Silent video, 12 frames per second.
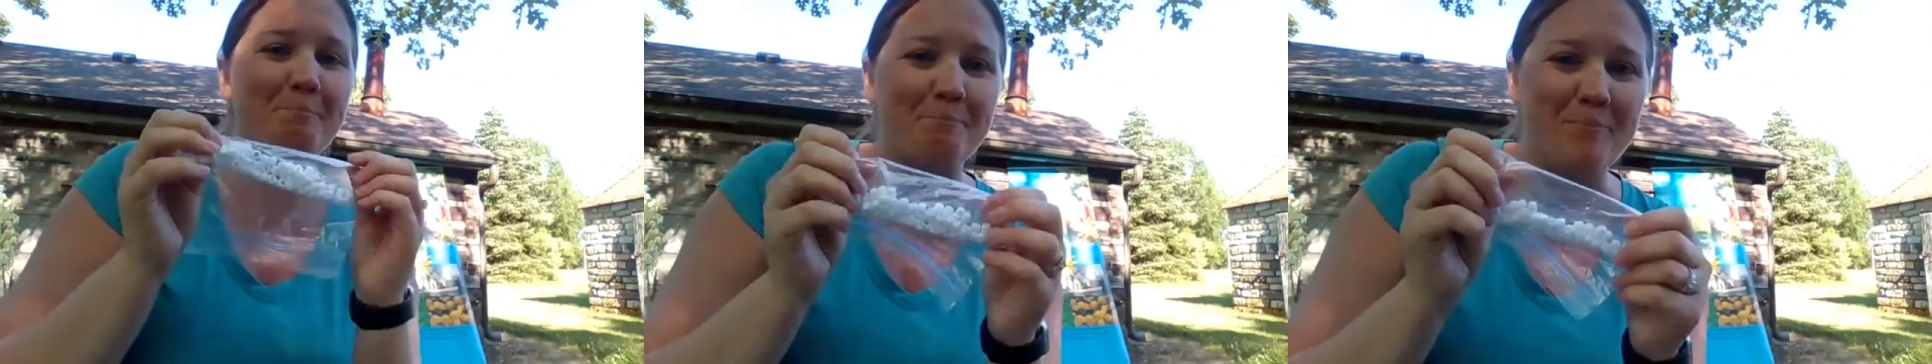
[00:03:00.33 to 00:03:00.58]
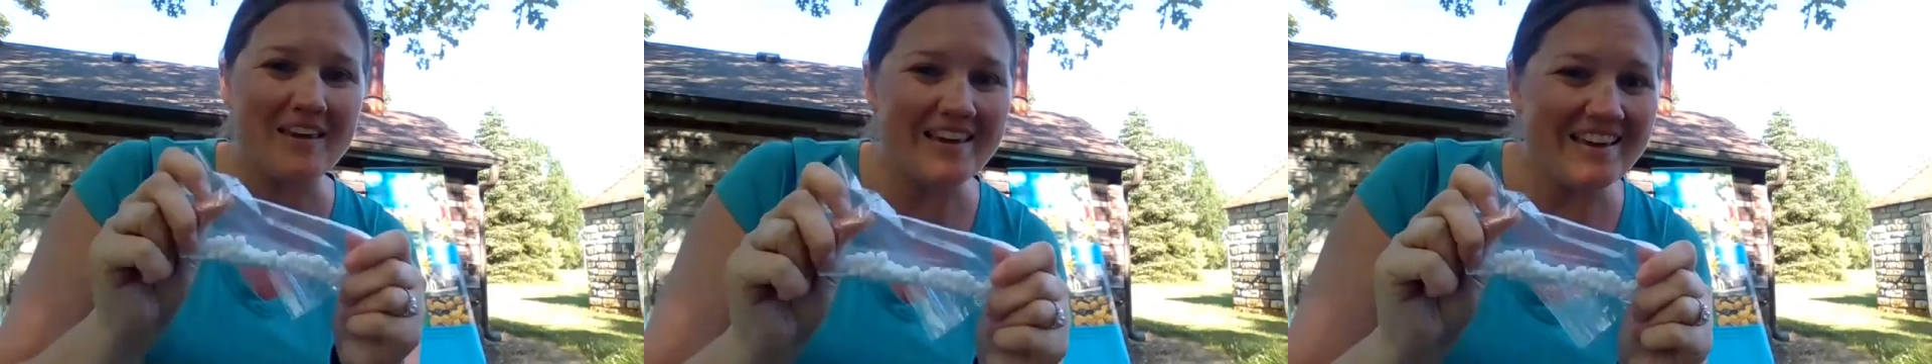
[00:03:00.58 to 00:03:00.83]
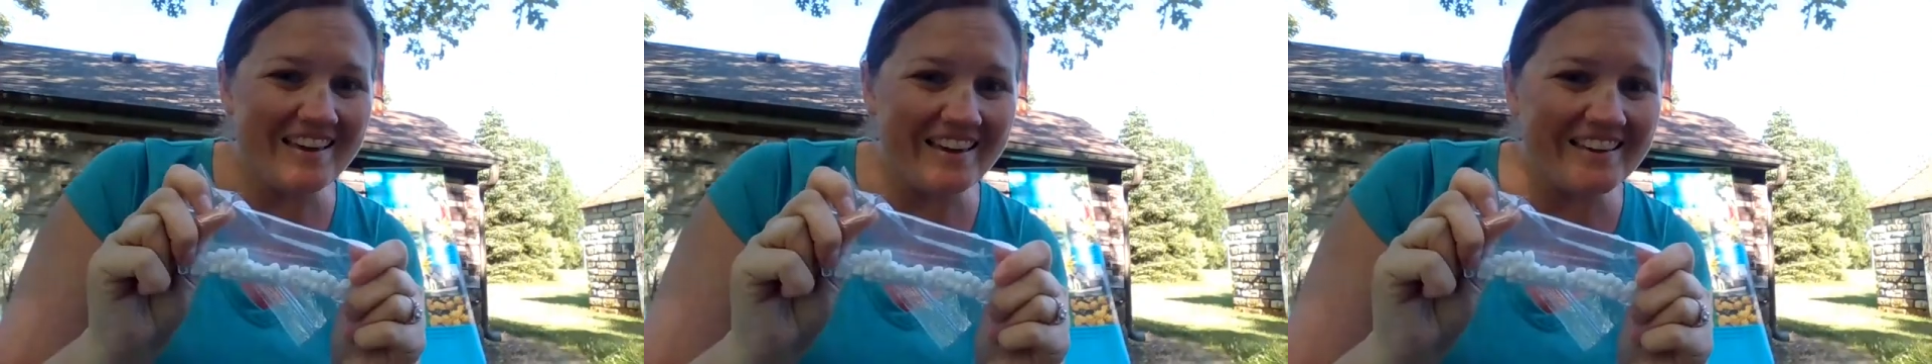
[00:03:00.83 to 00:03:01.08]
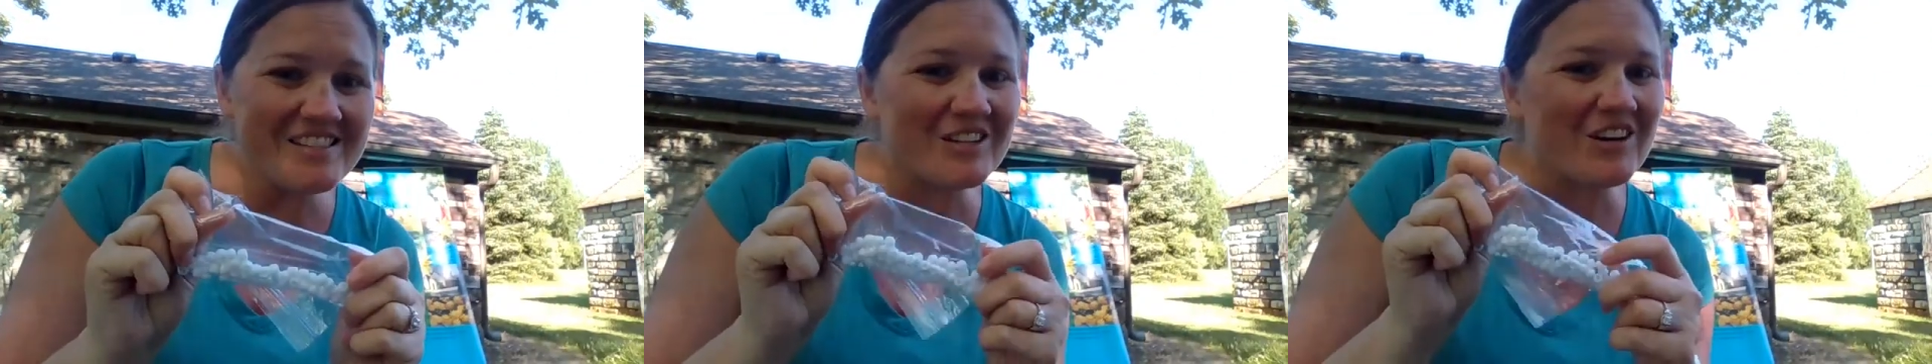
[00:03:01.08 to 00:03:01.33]

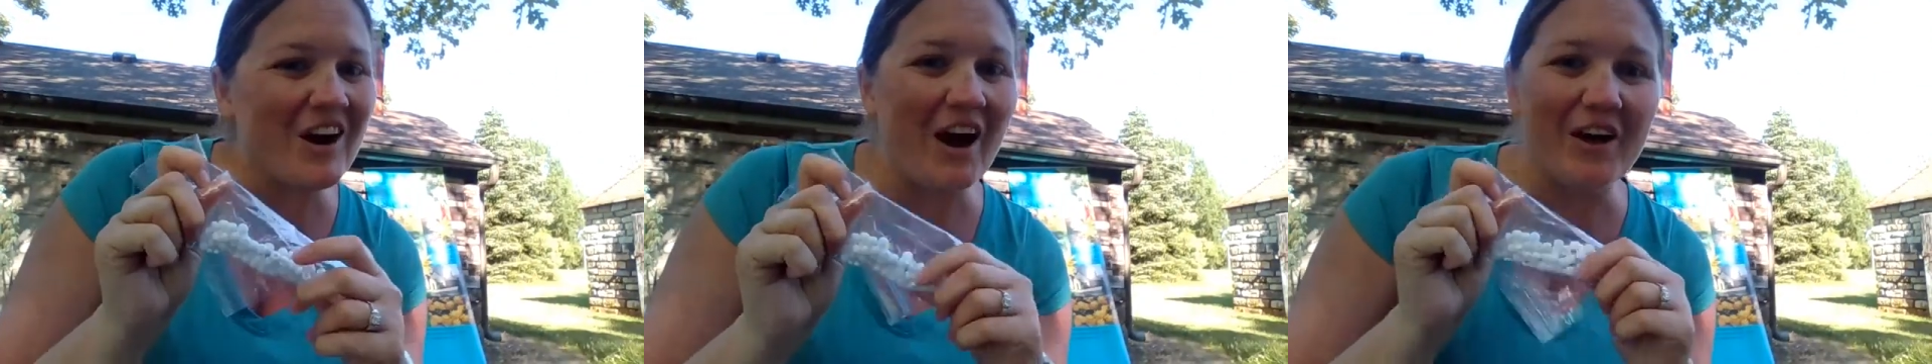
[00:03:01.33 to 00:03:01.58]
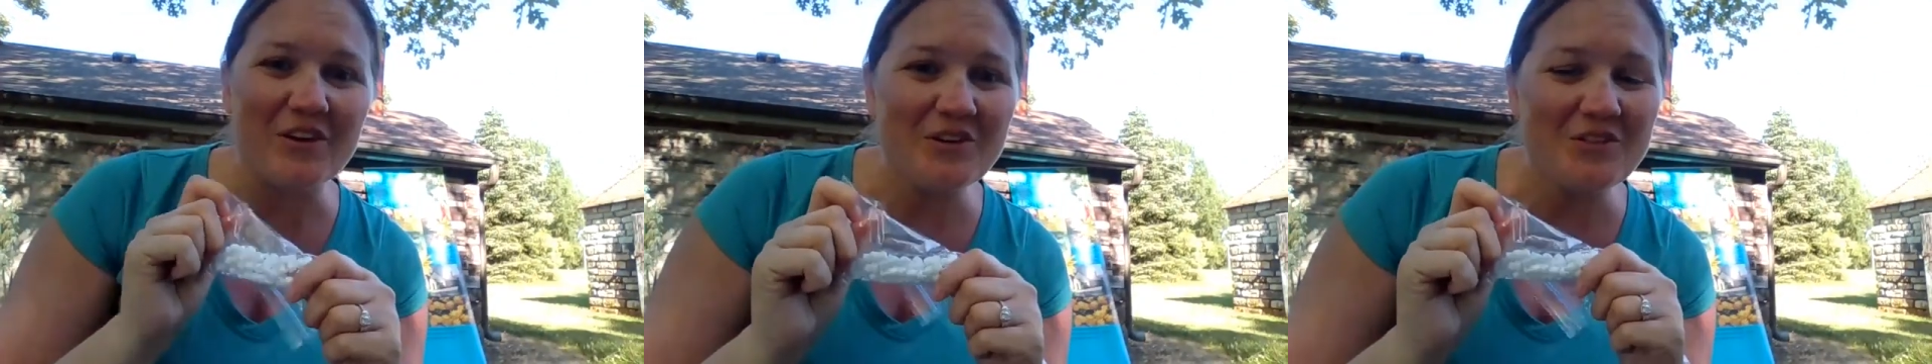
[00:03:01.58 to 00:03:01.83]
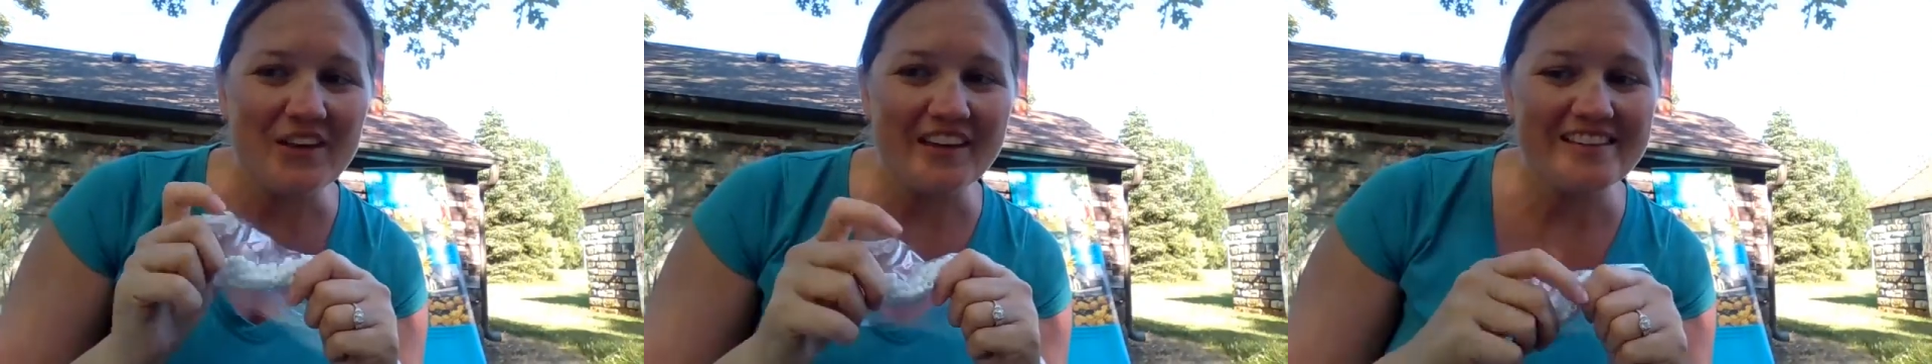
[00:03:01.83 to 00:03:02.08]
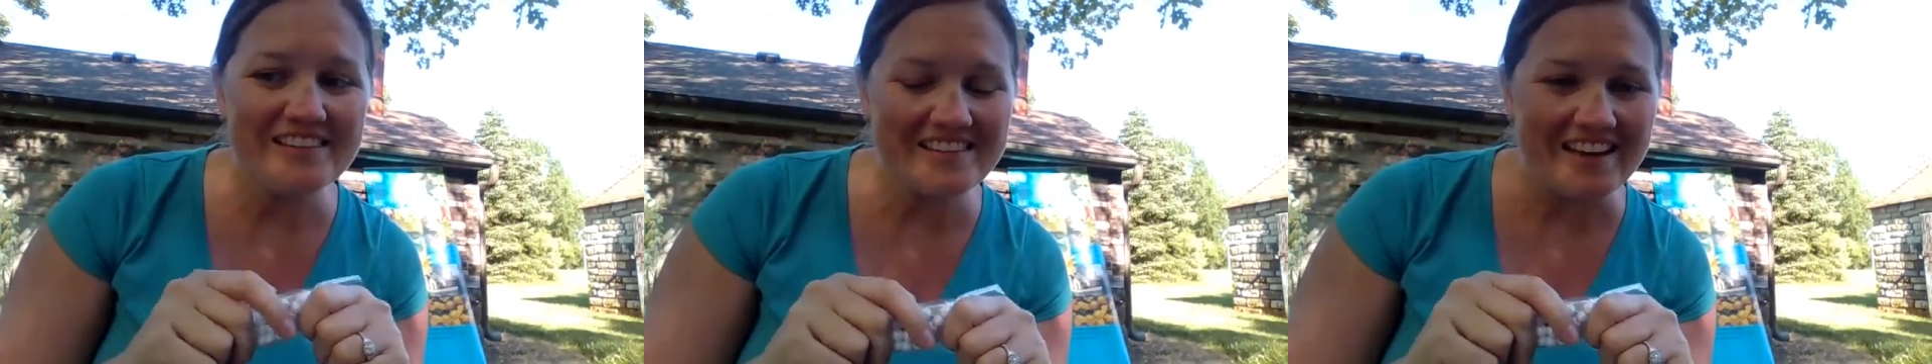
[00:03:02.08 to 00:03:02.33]
beads or other
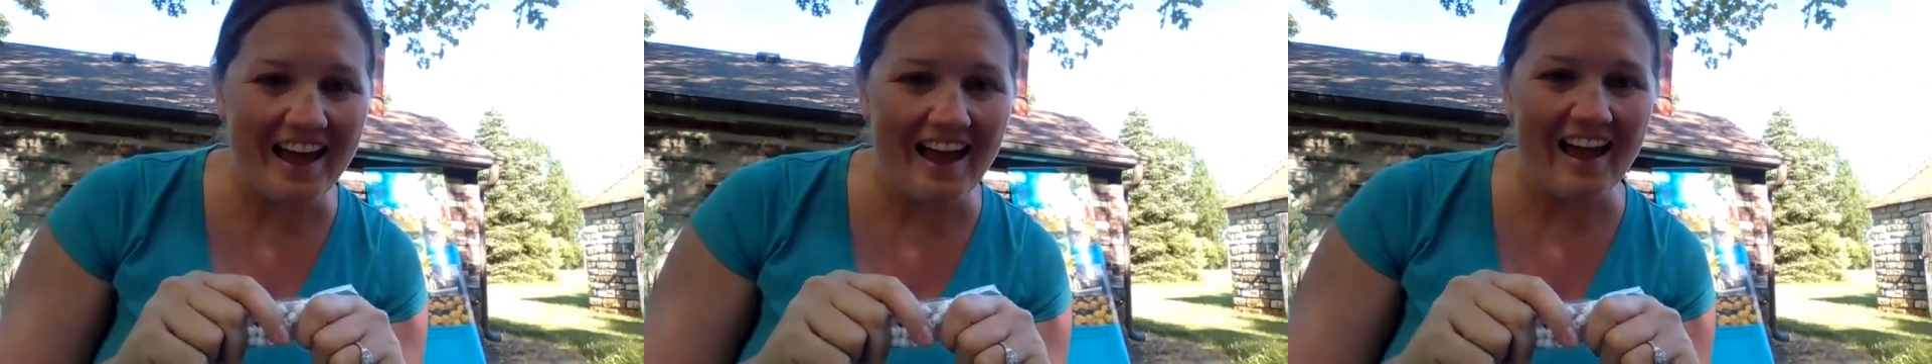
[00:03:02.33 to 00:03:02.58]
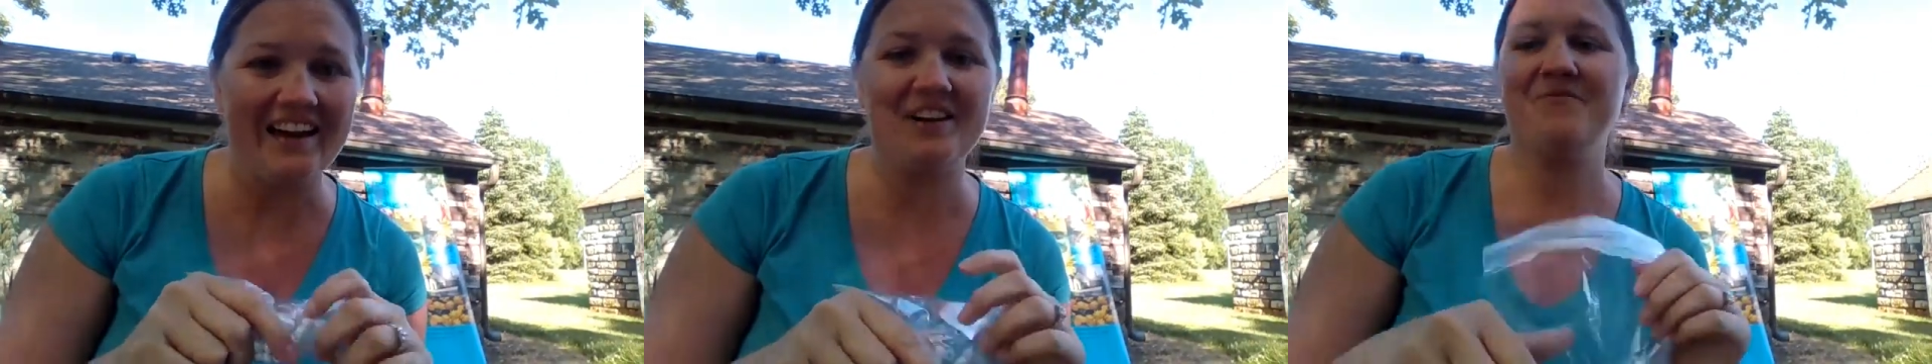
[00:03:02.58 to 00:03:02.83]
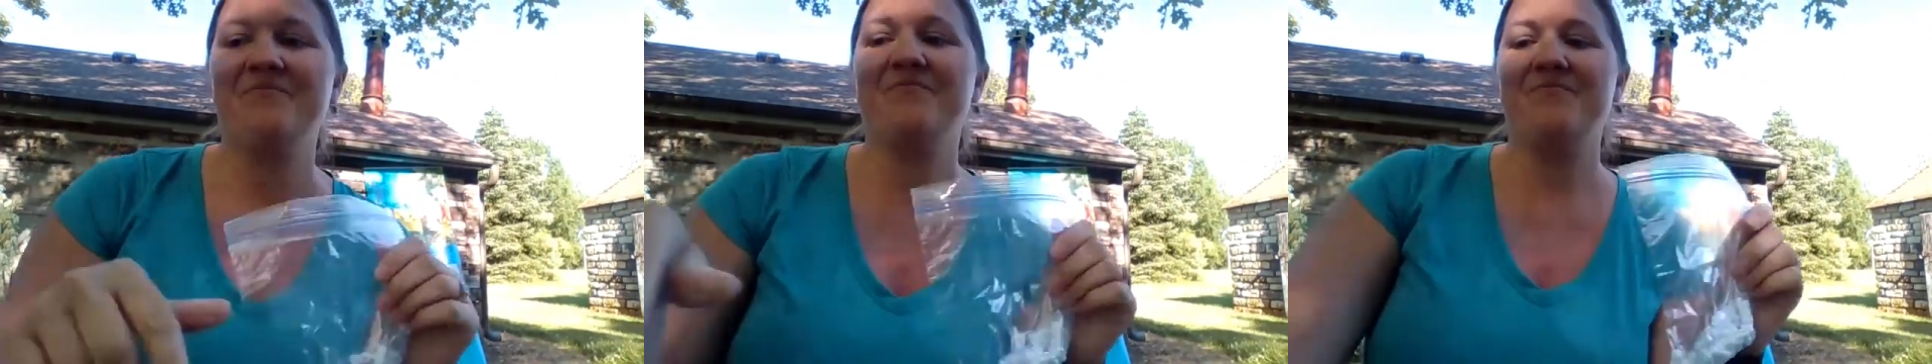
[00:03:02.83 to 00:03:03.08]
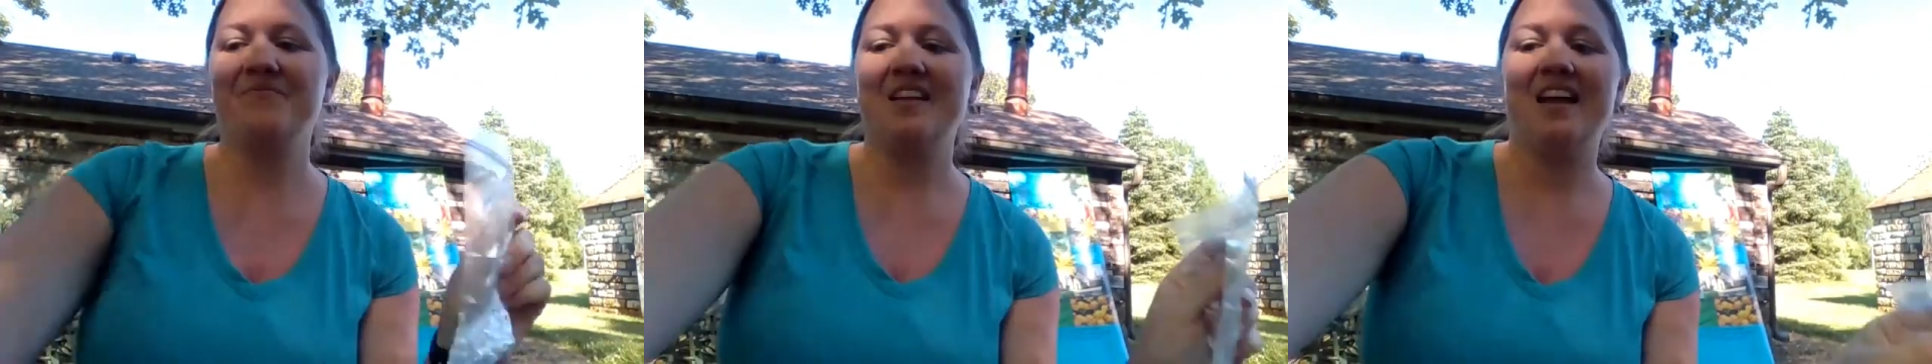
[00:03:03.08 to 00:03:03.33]
things to add.
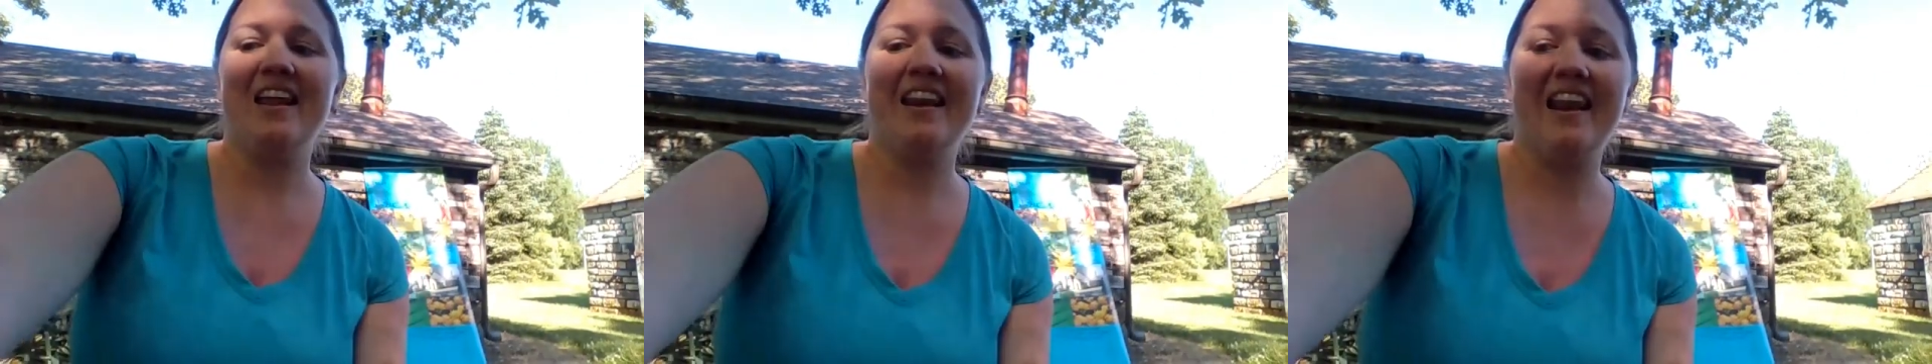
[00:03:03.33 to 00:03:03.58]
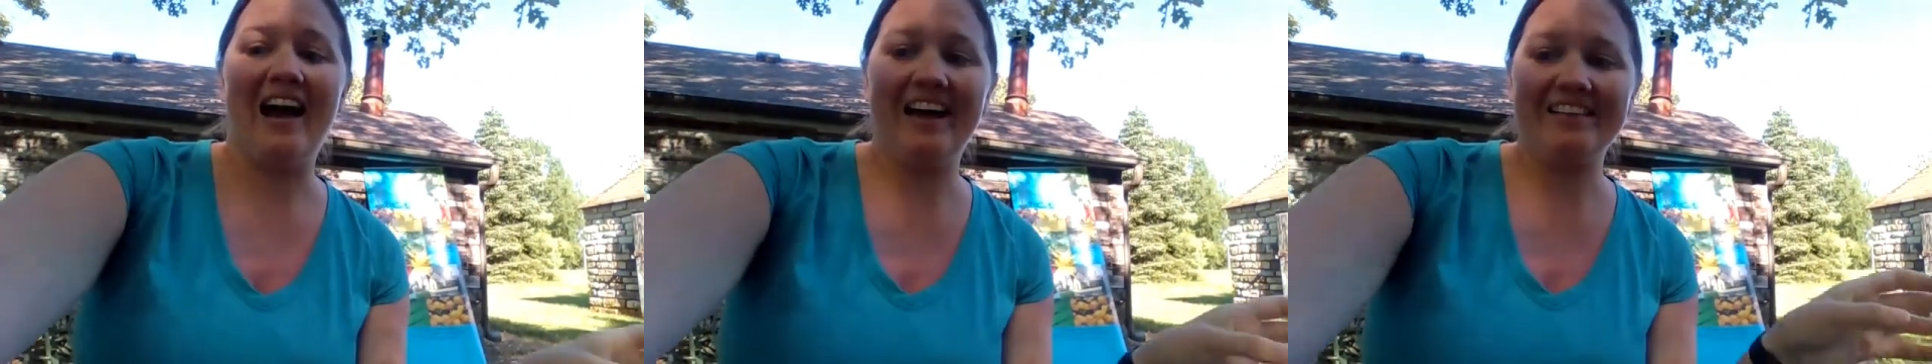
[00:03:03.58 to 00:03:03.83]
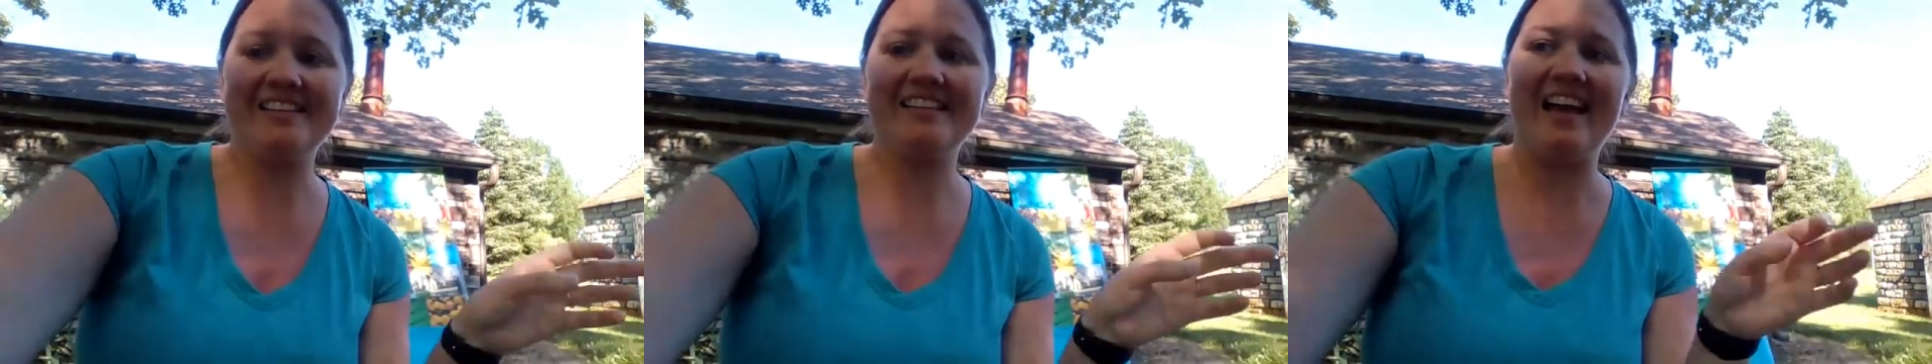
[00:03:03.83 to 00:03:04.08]
Now I did